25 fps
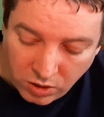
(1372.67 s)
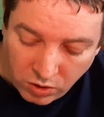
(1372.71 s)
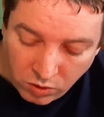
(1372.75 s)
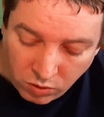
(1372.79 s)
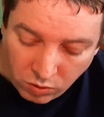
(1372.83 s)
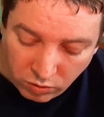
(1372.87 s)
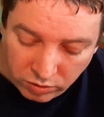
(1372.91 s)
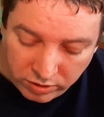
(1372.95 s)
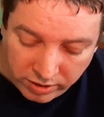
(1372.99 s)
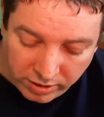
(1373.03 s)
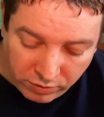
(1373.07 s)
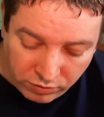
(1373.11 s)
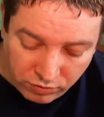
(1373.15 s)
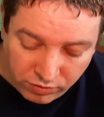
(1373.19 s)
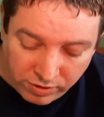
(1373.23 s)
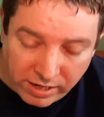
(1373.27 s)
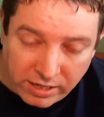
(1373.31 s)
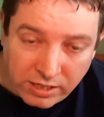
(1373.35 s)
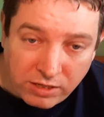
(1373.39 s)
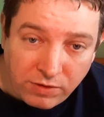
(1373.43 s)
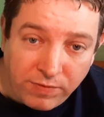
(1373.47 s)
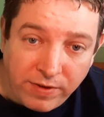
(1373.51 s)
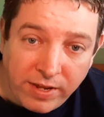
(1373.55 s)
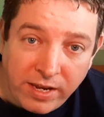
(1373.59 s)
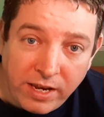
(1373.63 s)
Hotel
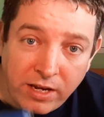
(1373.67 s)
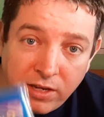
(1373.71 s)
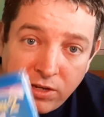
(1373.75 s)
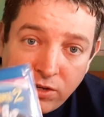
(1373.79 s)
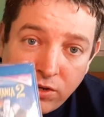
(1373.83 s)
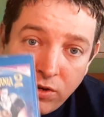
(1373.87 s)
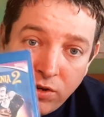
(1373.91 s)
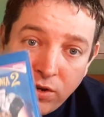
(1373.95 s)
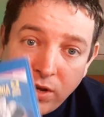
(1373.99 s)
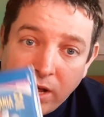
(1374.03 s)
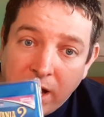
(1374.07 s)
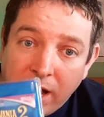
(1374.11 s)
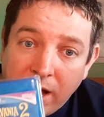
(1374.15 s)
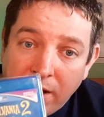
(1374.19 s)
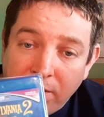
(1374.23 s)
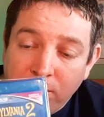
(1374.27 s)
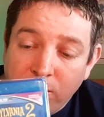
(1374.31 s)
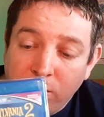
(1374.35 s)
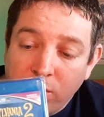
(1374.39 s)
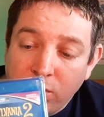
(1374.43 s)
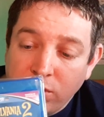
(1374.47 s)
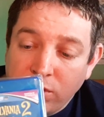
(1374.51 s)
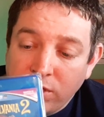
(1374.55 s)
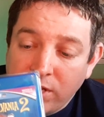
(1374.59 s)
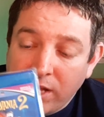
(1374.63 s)
Transylvania 2. I have
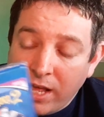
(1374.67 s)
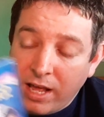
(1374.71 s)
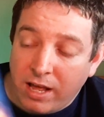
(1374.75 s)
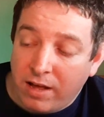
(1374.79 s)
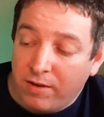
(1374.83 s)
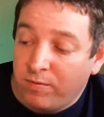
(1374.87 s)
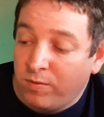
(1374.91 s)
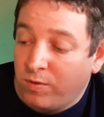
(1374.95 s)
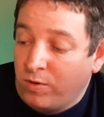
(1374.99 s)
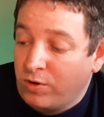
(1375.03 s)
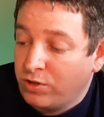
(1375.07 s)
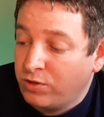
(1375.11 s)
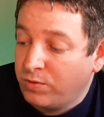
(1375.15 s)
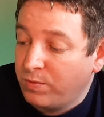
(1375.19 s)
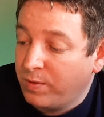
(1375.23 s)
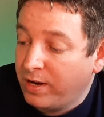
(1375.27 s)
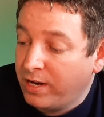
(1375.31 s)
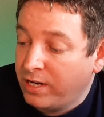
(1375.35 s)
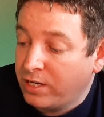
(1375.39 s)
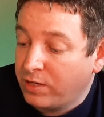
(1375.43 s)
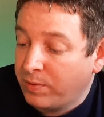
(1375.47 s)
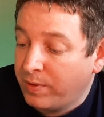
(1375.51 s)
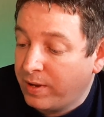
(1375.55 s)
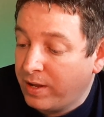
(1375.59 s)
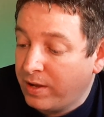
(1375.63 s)
watched that. I have watched one
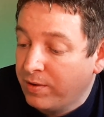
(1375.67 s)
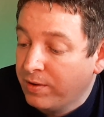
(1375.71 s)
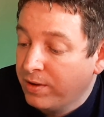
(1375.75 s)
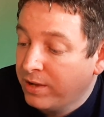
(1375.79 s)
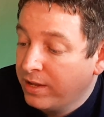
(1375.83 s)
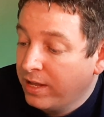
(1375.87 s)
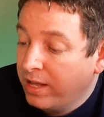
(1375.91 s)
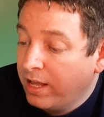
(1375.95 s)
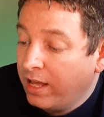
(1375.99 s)
as well.